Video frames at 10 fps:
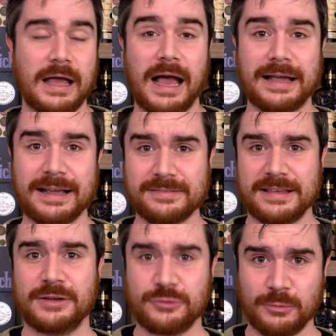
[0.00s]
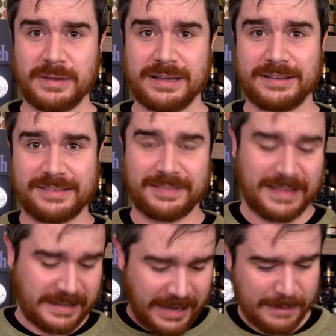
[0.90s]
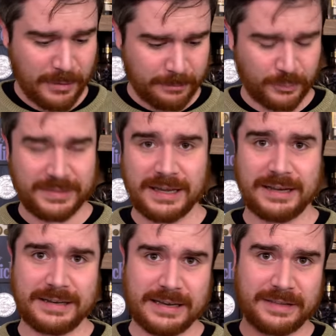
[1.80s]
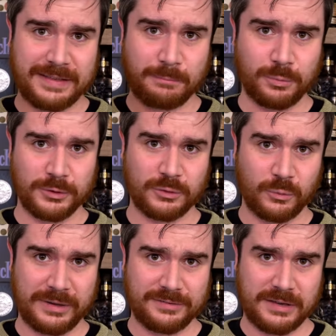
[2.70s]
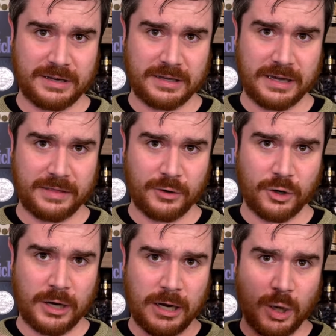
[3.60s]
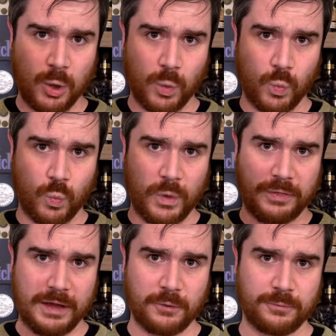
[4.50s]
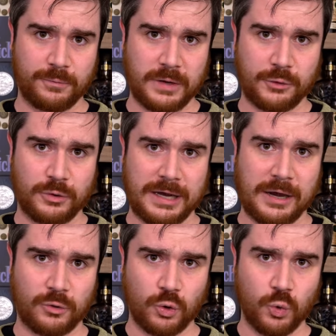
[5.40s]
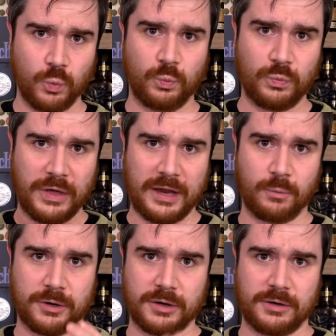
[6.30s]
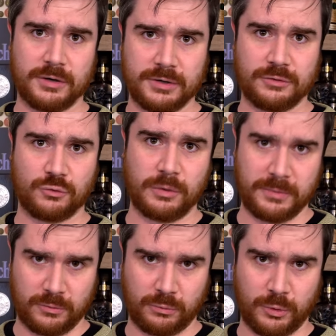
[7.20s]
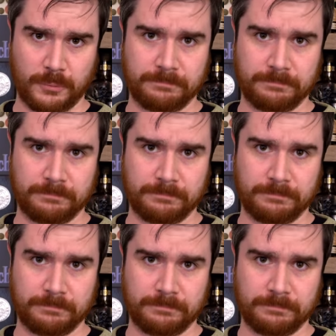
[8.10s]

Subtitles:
I guess the issue being is that they came up with the idea, they put the whiskey together, without figuring out who they were going to distribute through.